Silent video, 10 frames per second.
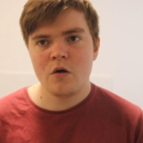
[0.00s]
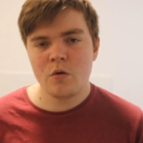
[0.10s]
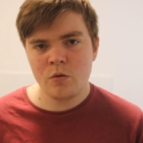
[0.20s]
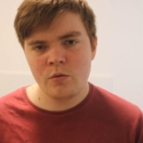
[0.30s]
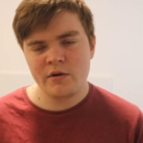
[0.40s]

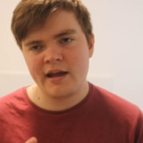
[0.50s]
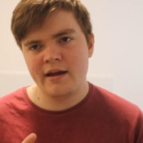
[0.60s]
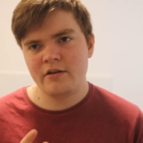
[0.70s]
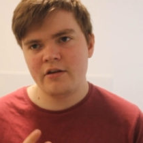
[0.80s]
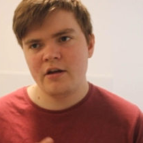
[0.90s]
all
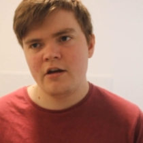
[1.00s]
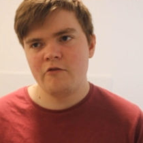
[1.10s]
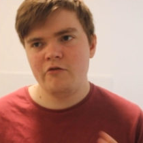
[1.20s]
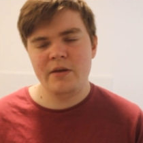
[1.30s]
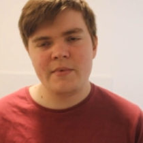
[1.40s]
get
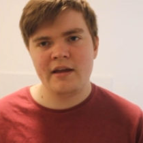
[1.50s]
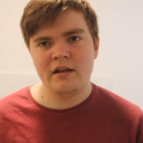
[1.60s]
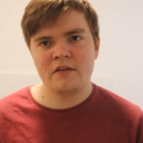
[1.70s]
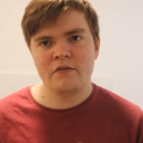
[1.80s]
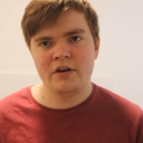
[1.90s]

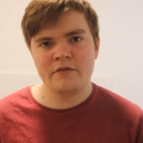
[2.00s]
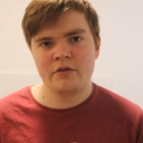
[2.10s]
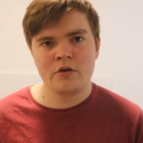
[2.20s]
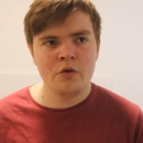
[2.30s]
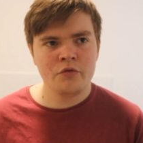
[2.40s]
remakes for
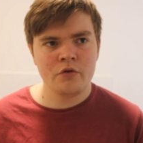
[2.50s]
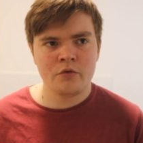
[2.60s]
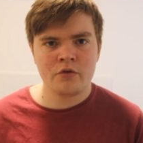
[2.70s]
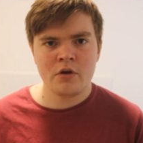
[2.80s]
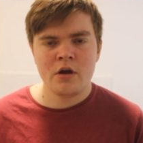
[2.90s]
different
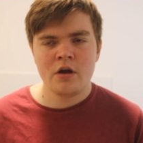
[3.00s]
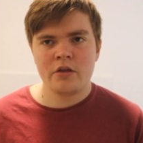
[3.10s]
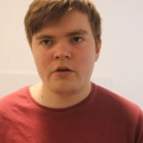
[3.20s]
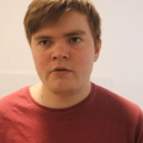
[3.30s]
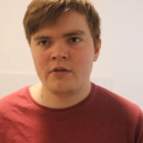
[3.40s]
consoles.
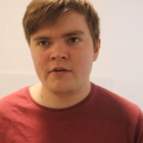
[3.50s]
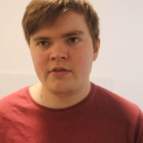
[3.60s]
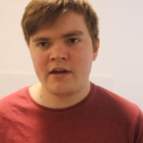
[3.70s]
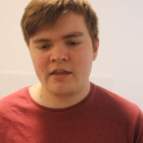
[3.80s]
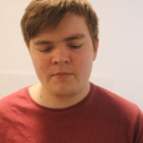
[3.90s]
So whether
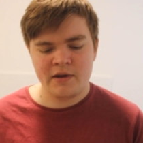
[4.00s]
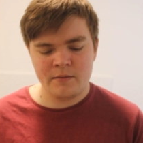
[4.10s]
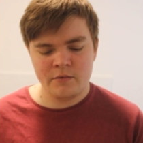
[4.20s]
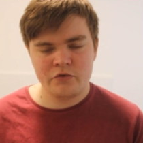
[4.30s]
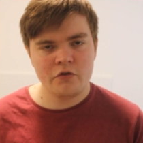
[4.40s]
that's
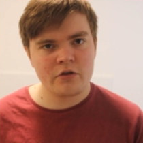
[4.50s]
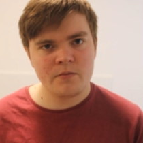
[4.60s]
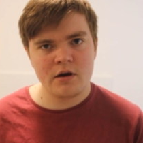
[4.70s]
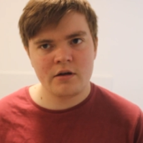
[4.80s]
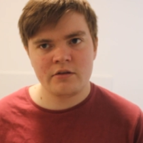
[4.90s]
being Majora's
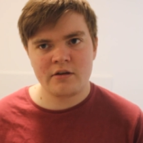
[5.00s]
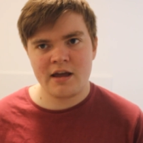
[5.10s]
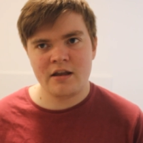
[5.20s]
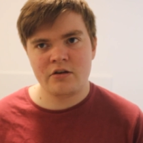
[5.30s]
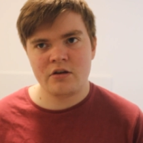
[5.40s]
Mask
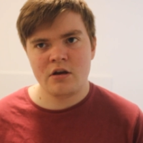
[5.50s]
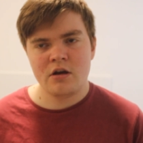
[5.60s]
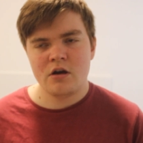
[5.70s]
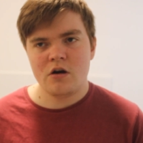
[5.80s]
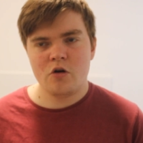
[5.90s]
and
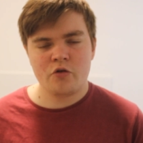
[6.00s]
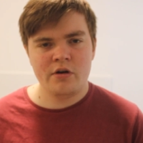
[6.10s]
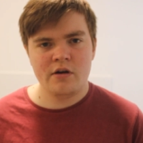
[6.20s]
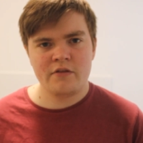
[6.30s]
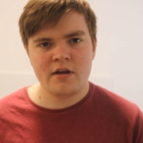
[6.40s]

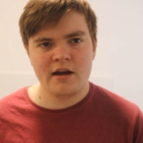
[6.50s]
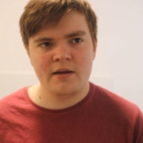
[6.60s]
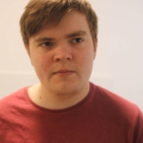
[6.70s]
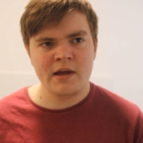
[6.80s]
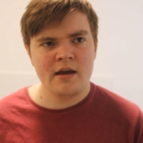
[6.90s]
Ocarina of
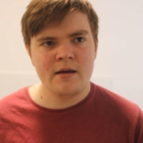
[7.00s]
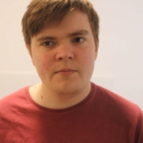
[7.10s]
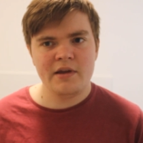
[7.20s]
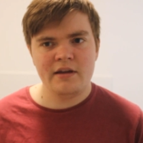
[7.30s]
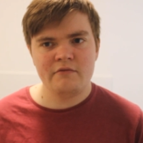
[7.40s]
Time
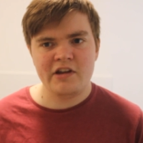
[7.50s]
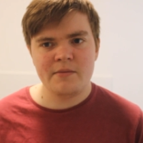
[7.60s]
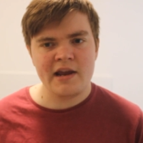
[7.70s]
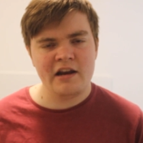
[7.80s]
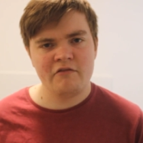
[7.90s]
being
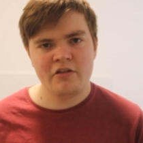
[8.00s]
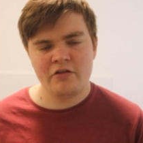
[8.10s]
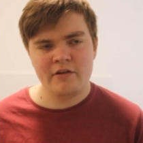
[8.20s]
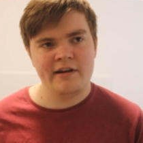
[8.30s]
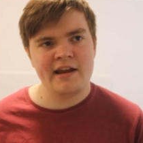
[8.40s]
remade for the
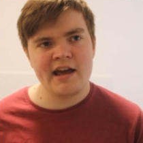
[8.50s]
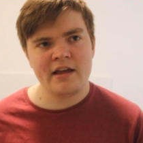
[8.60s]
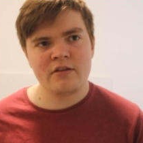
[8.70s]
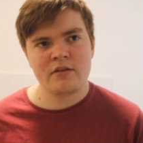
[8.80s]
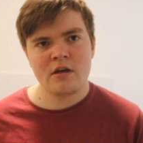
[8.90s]

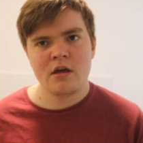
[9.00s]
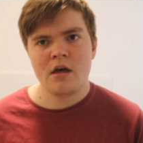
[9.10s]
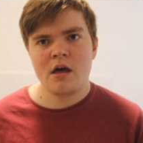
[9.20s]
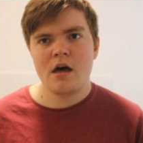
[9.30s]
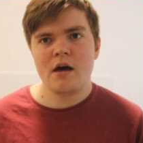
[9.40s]
3DS,
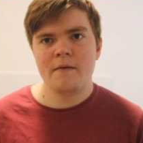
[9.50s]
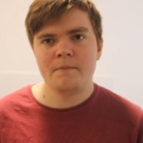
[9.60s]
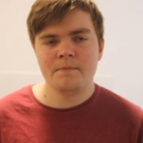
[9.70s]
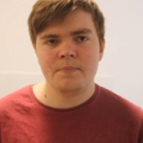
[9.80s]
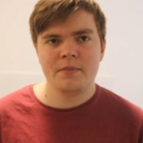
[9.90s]

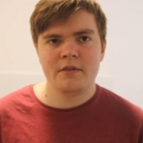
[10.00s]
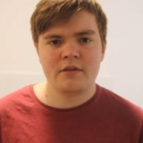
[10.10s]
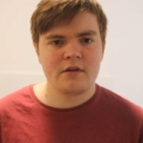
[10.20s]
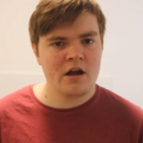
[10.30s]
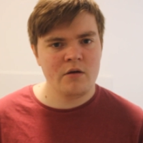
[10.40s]
um,
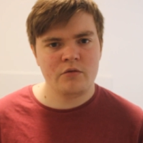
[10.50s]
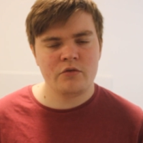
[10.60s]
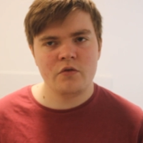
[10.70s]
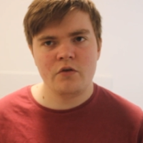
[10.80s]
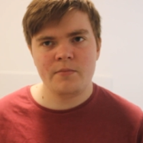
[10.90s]
Skyward
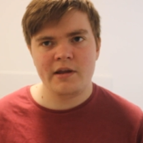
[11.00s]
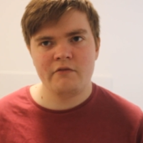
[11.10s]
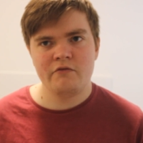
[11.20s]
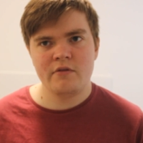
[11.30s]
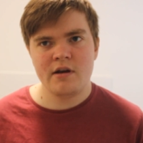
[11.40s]
Sword
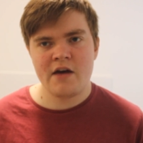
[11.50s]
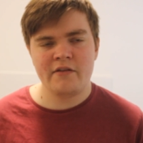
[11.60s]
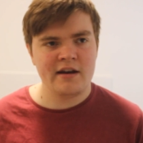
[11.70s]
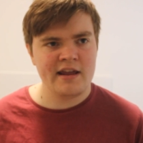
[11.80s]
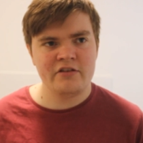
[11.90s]
being
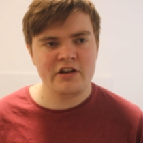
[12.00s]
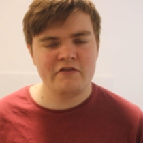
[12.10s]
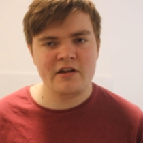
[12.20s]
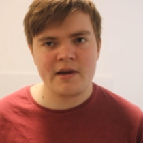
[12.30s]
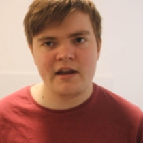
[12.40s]
having an HD
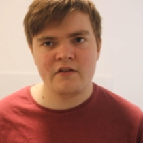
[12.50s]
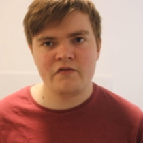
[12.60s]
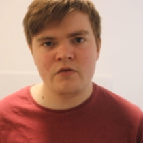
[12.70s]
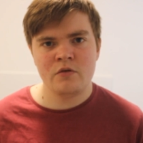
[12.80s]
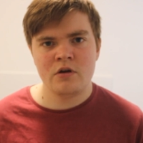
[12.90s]
remake
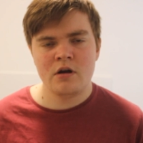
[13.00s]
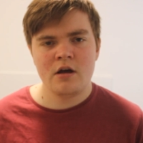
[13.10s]
for